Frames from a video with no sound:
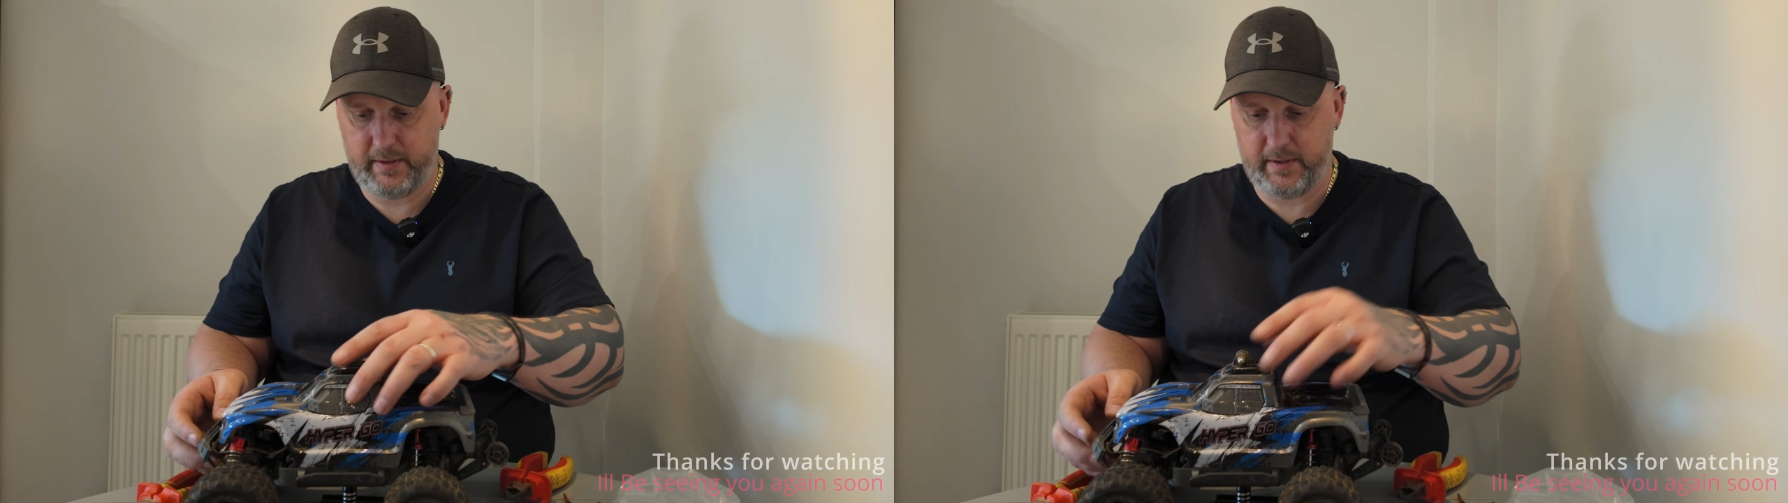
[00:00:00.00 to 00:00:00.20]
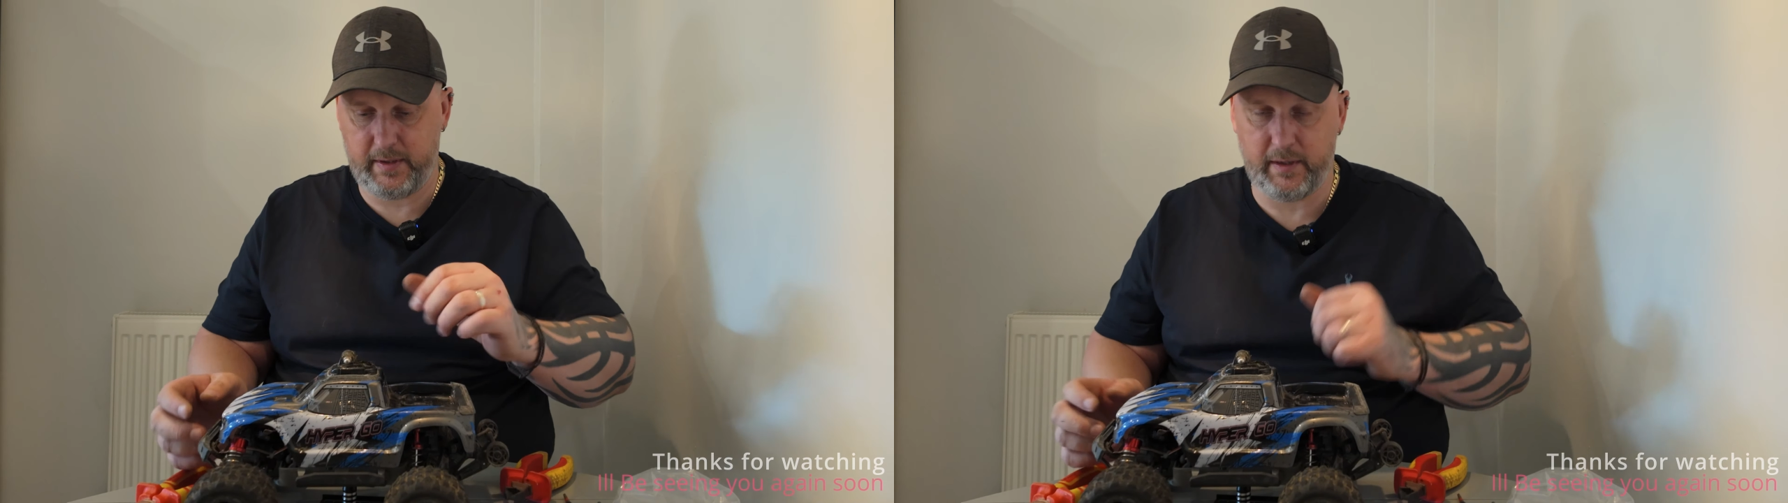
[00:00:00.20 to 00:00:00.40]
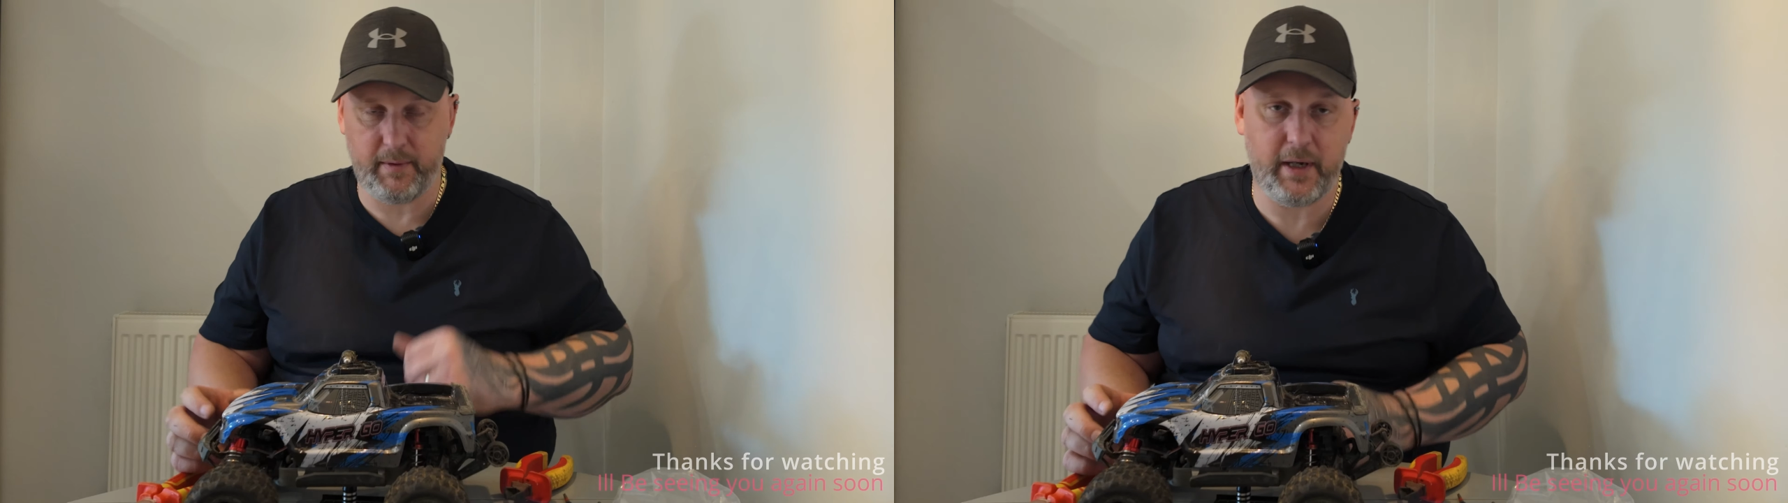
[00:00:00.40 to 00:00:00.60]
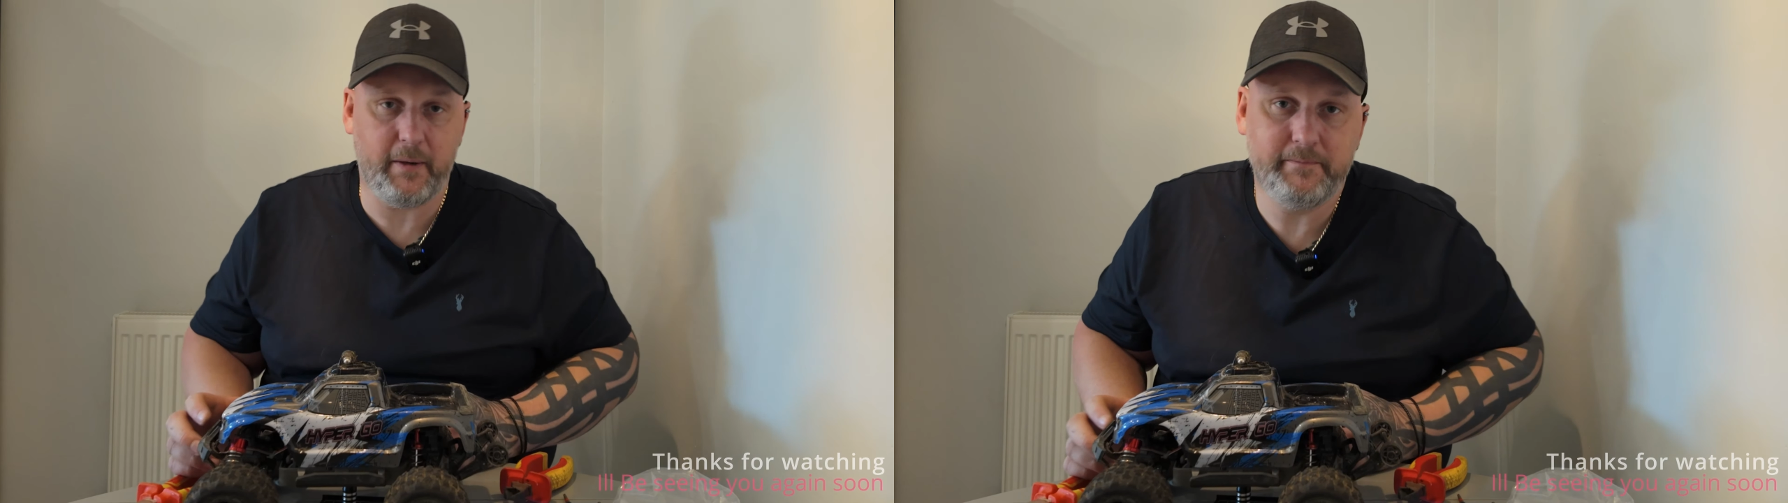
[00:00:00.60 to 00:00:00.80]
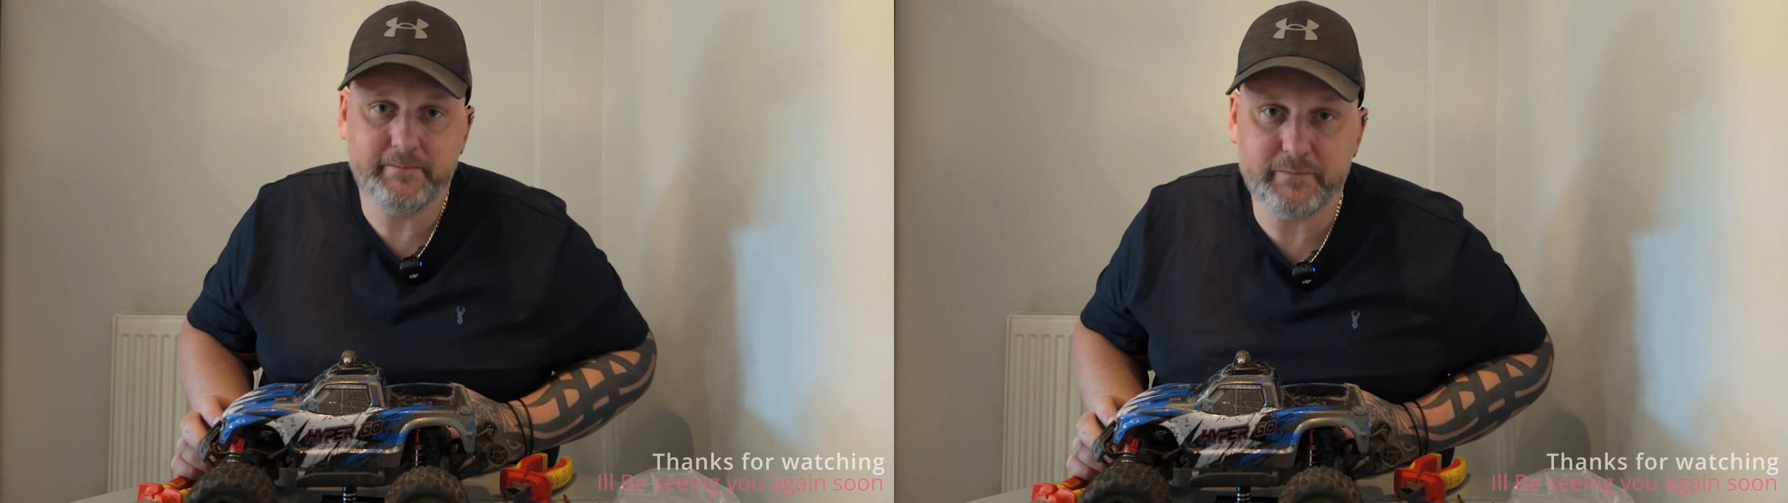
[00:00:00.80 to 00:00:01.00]
And there we
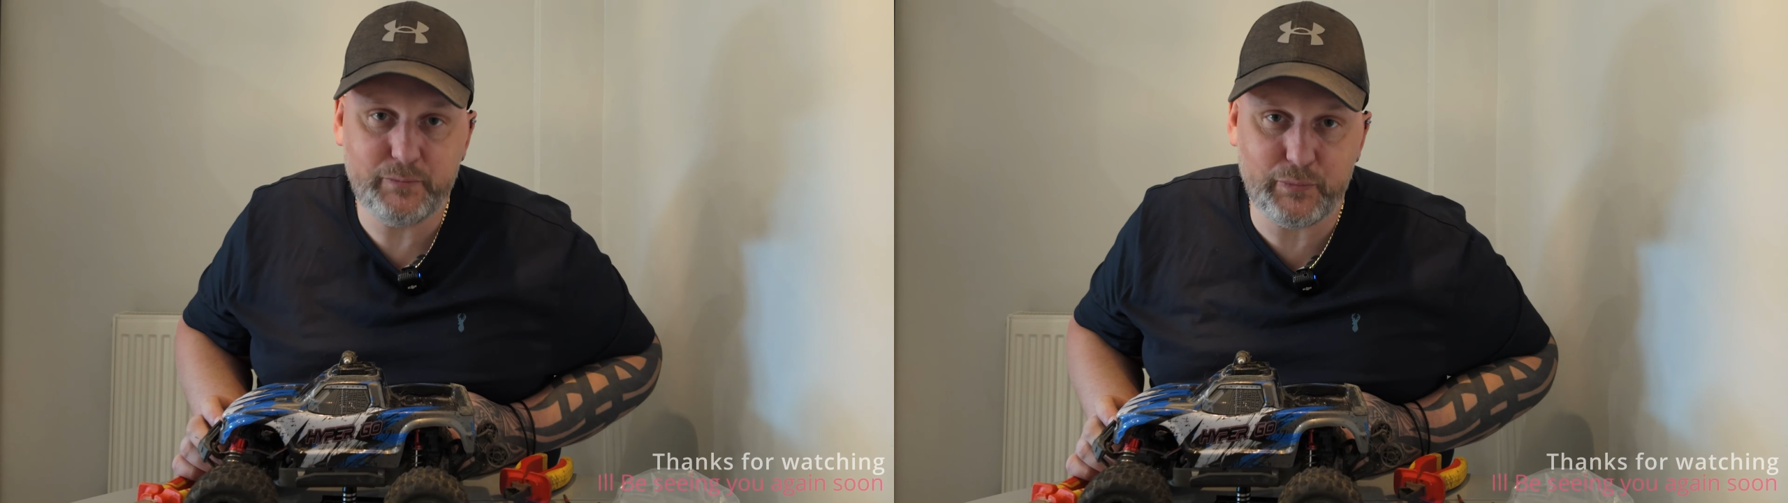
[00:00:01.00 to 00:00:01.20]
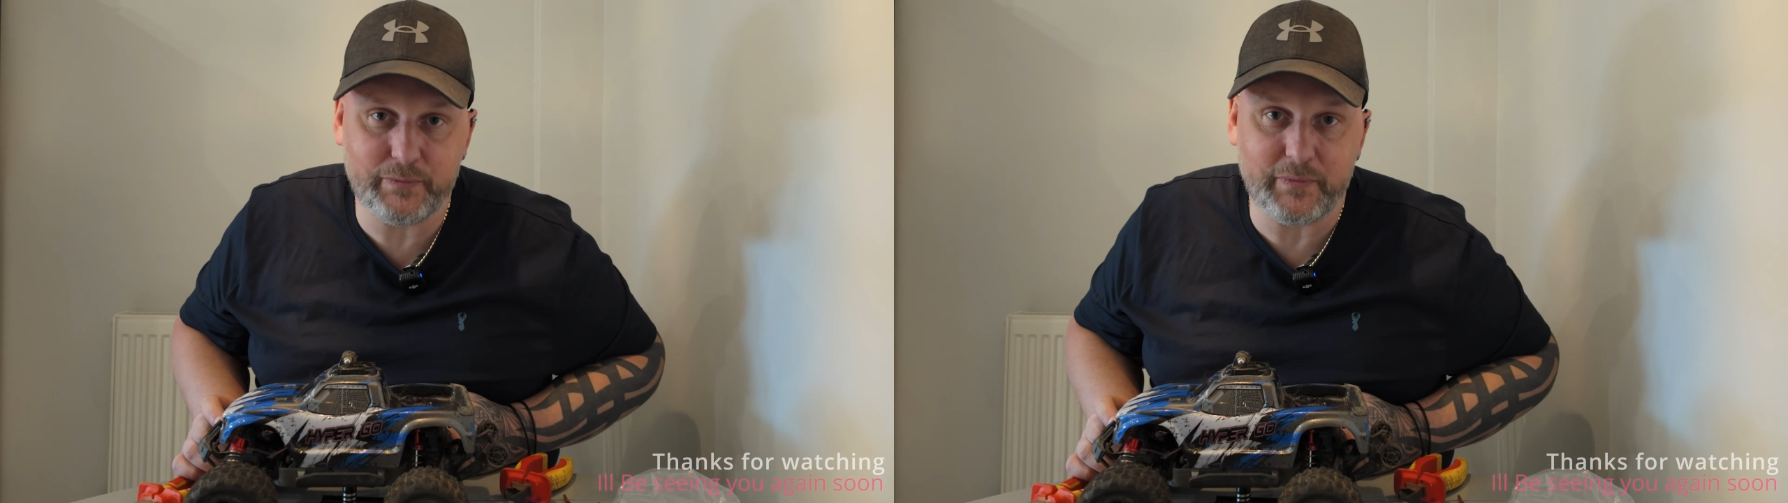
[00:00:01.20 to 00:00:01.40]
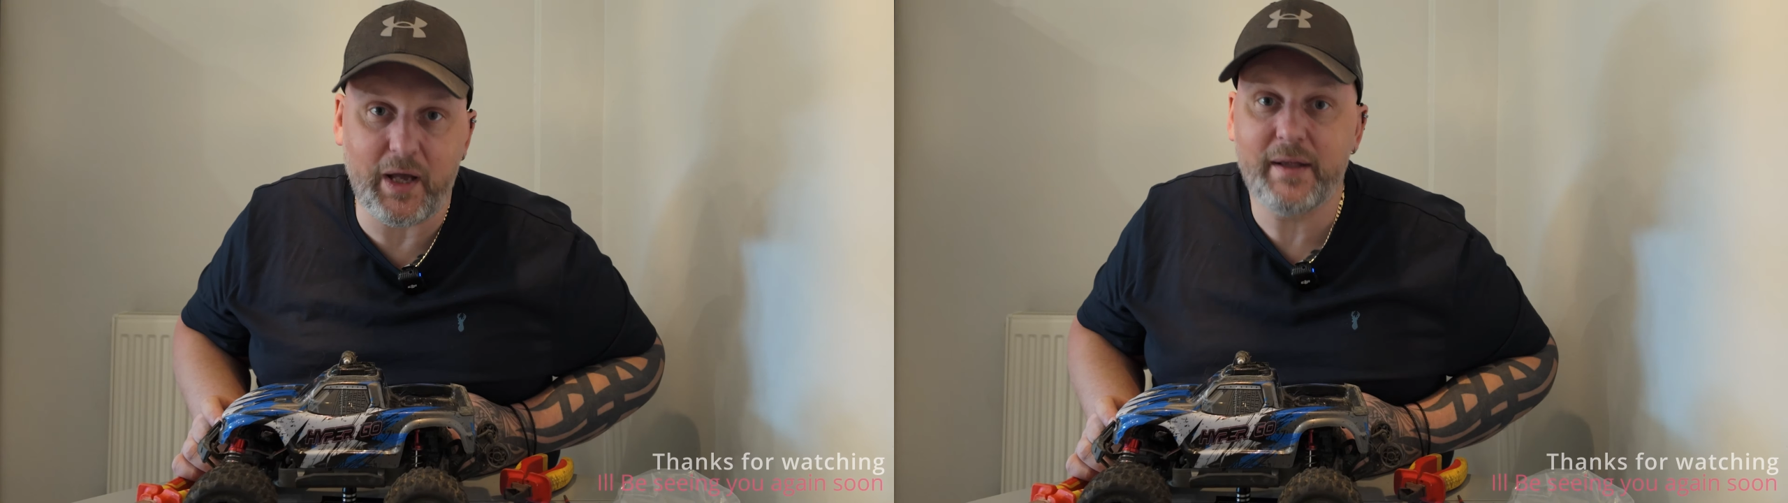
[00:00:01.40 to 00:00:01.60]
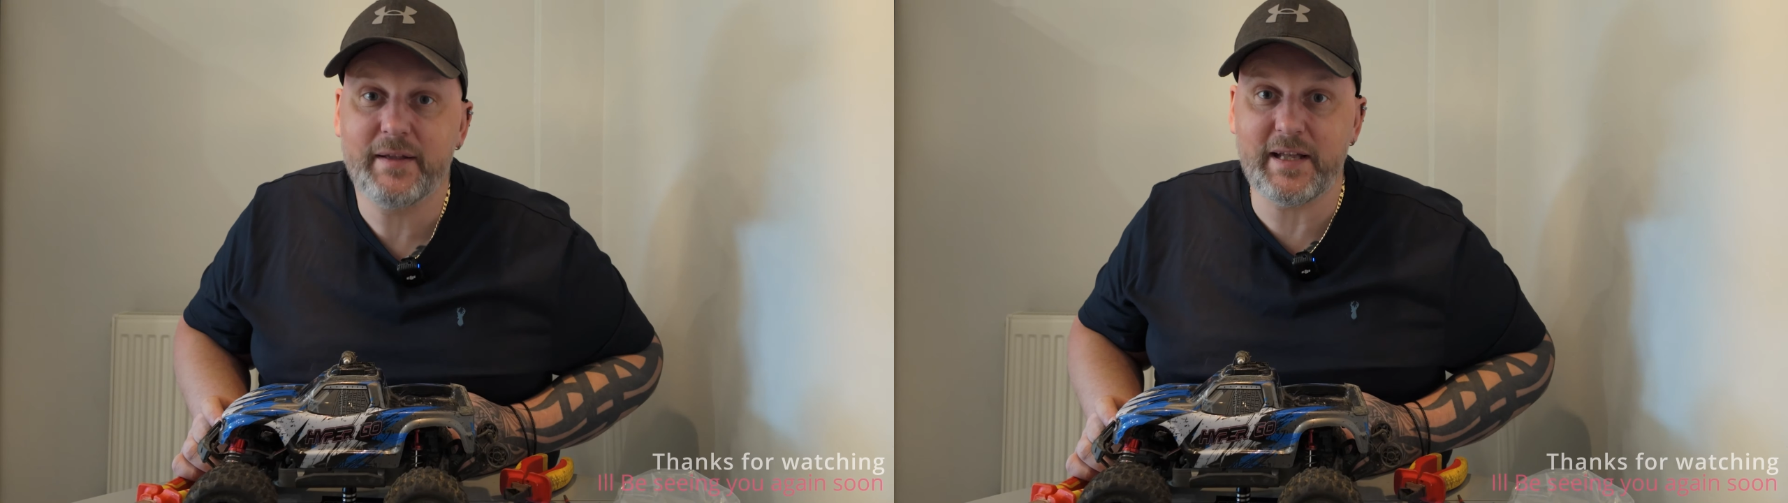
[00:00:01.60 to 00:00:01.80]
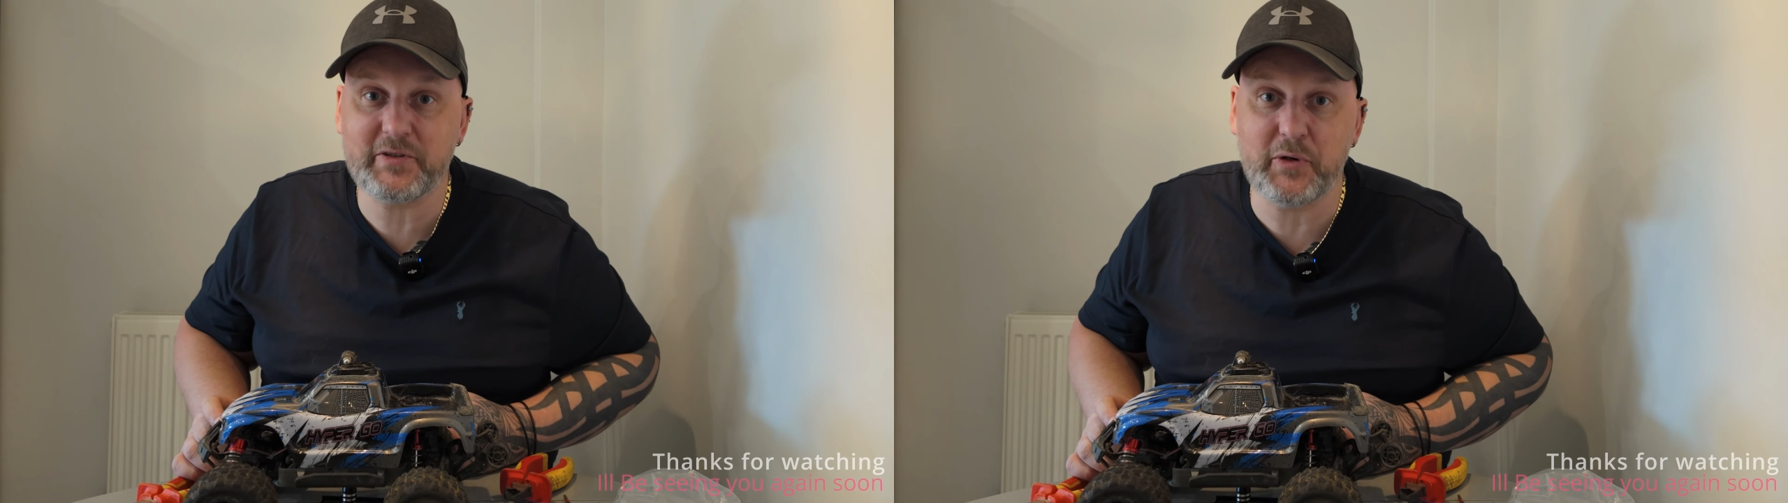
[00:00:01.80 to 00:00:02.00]
go.
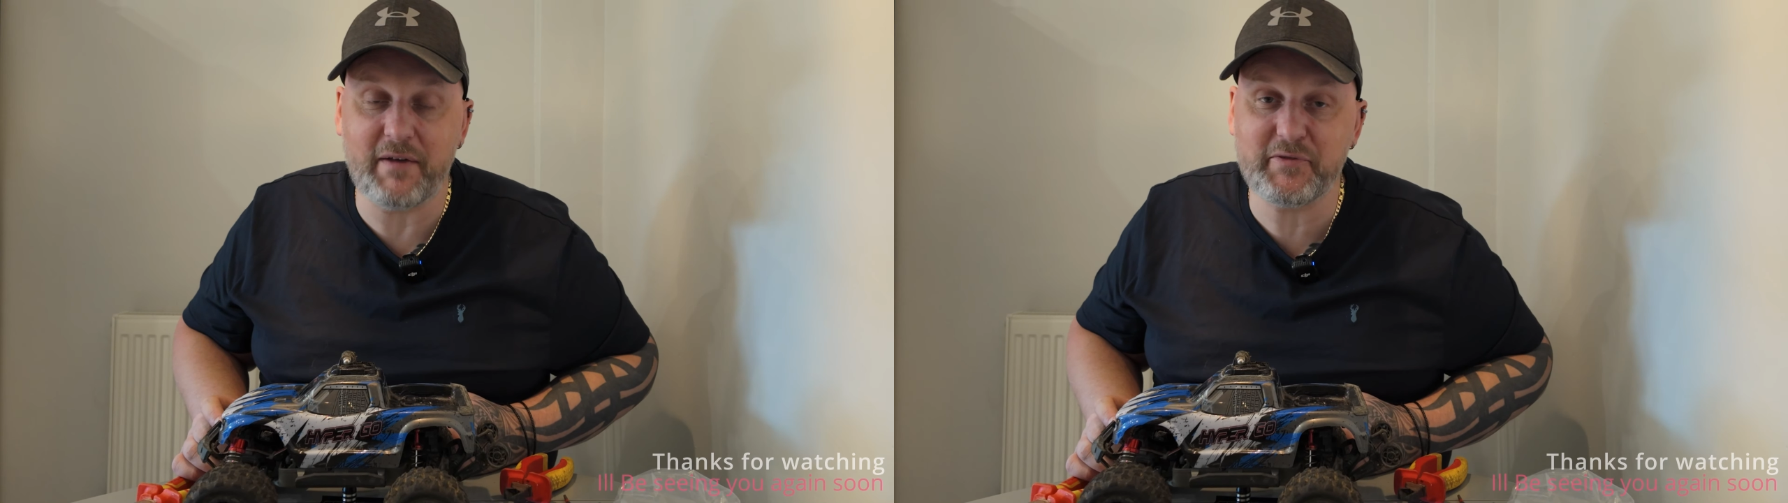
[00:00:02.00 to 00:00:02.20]
Let's go and have